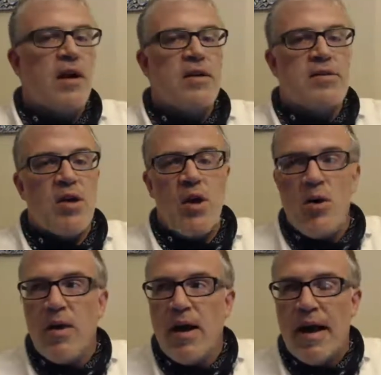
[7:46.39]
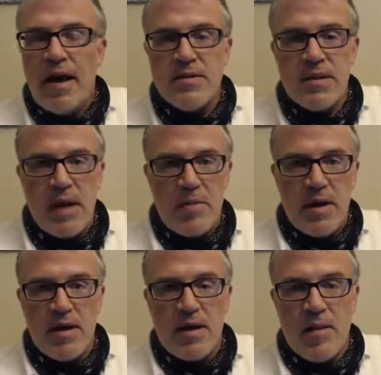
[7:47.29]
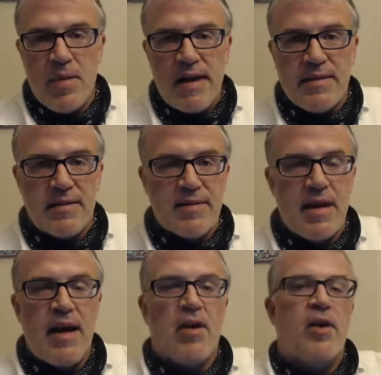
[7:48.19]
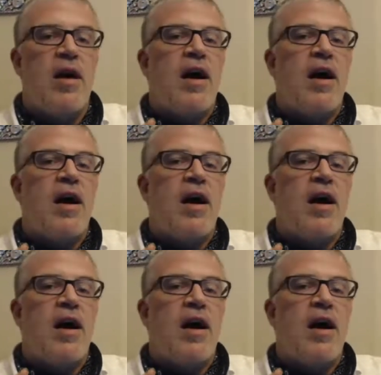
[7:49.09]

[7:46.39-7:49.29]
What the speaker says: So, housekeeping. Come back to this later.